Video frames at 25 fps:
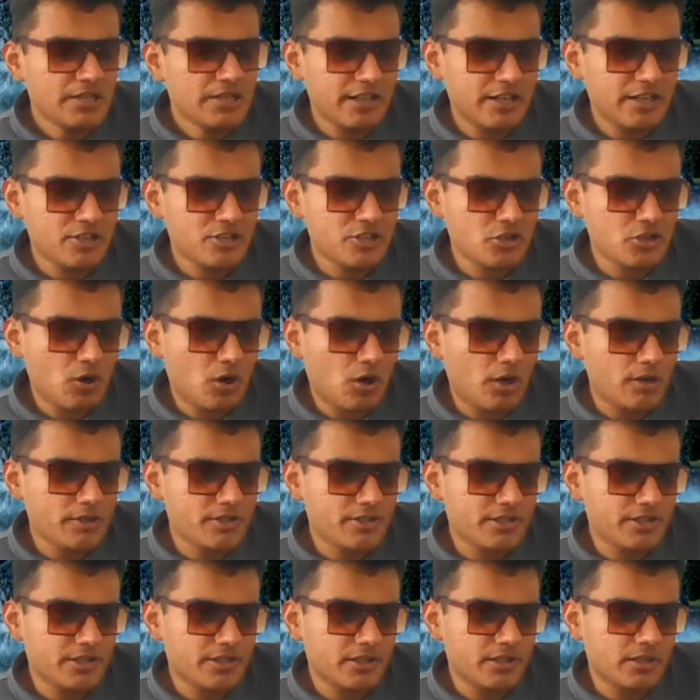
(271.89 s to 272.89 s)
that
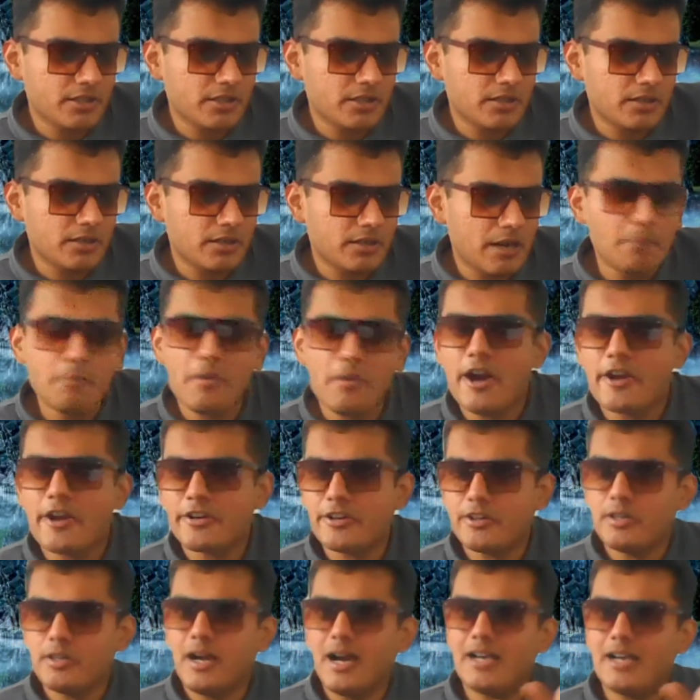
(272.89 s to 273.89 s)
stars a
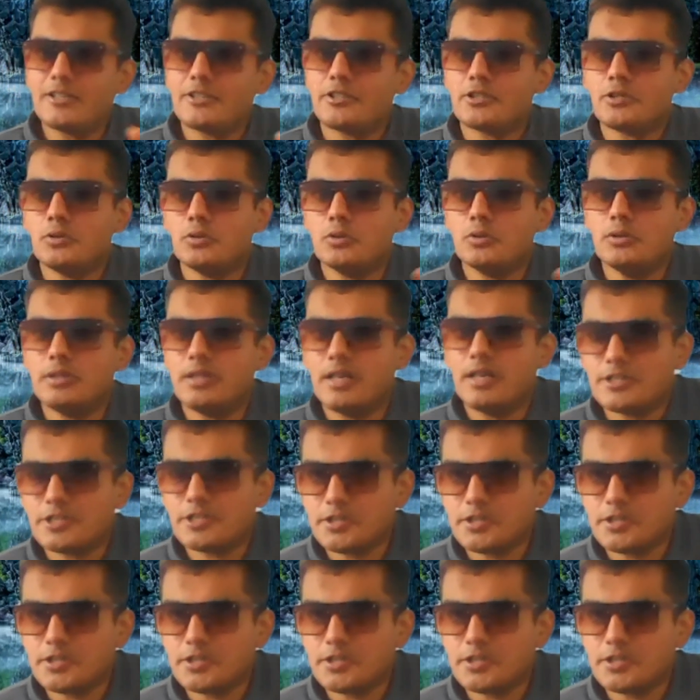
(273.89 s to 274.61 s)
American high school